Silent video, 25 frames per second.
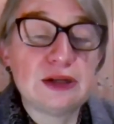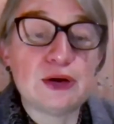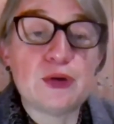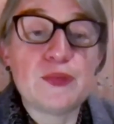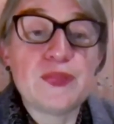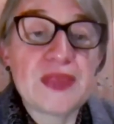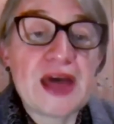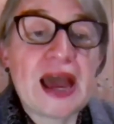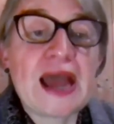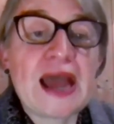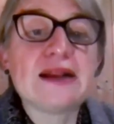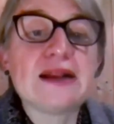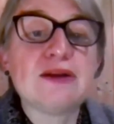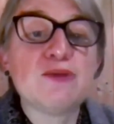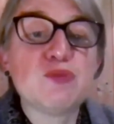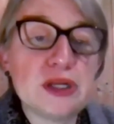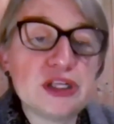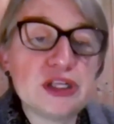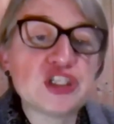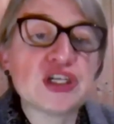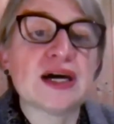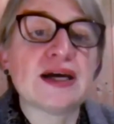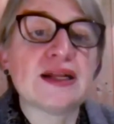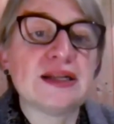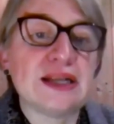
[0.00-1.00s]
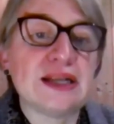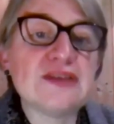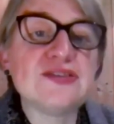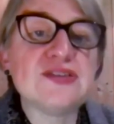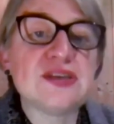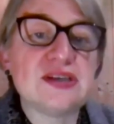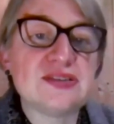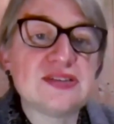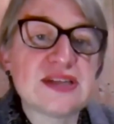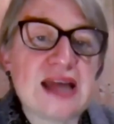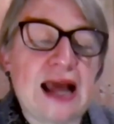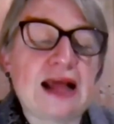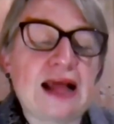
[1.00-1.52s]
You know, that witch hunt
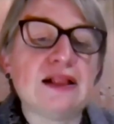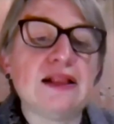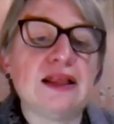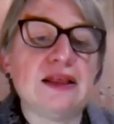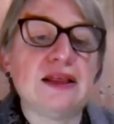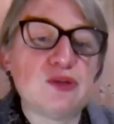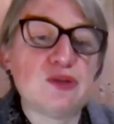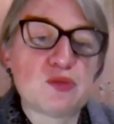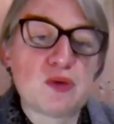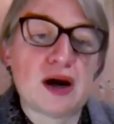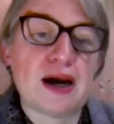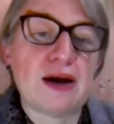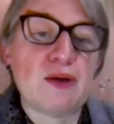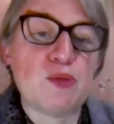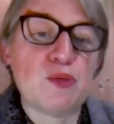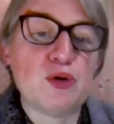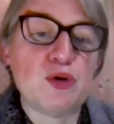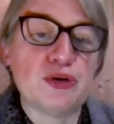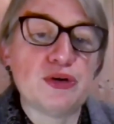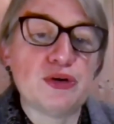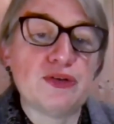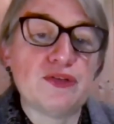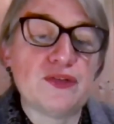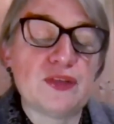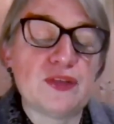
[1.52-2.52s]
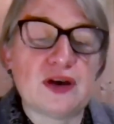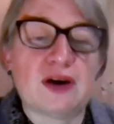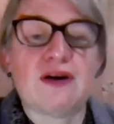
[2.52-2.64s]
is exactly the right word.